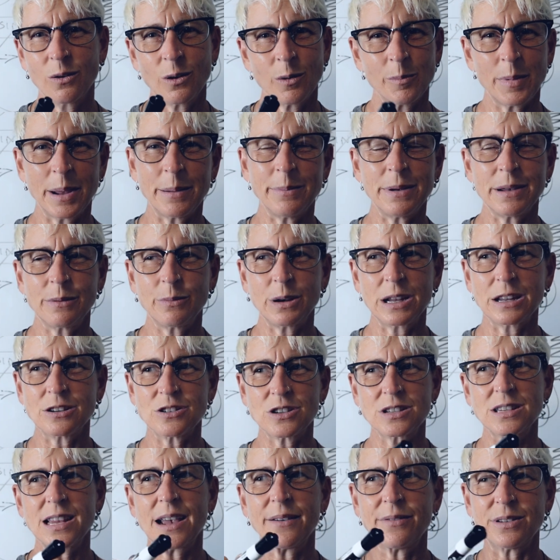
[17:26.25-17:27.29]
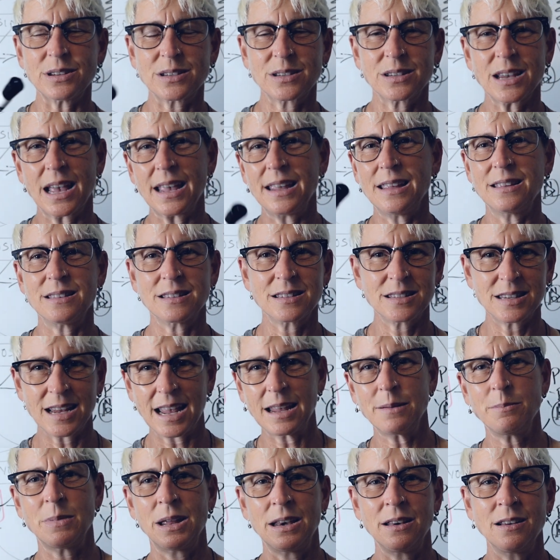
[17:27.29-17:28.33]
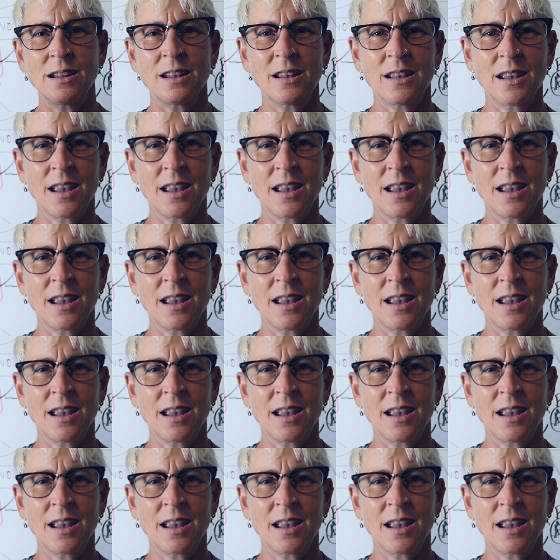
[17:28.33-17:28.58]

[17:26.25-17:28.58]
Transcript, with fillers: or maybe we could just have a science segment